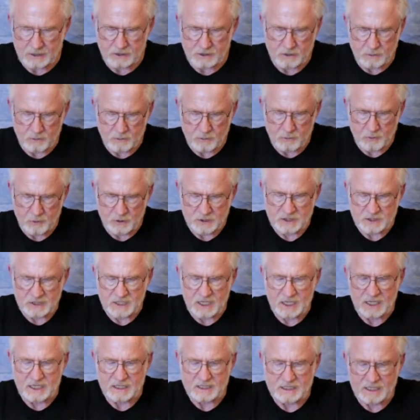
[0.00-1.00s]
So I'm going to put
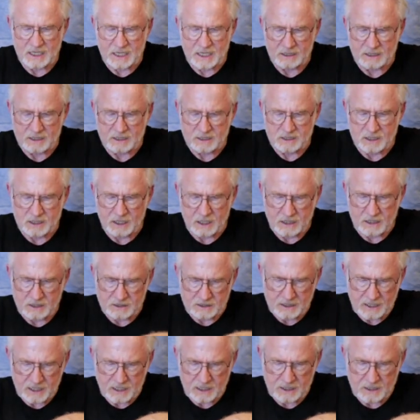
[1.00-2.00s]
sticky side to sticky
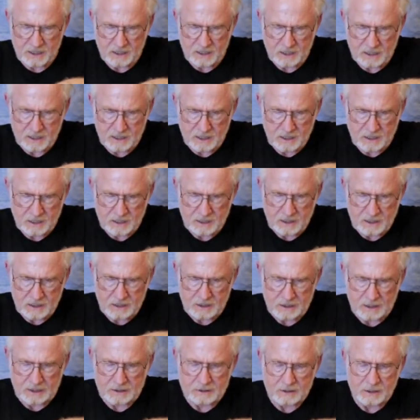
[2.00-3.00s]
side
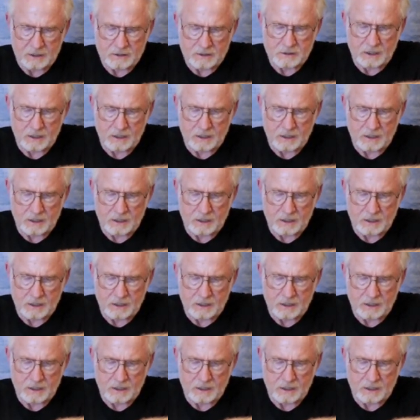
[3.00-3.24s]
like this.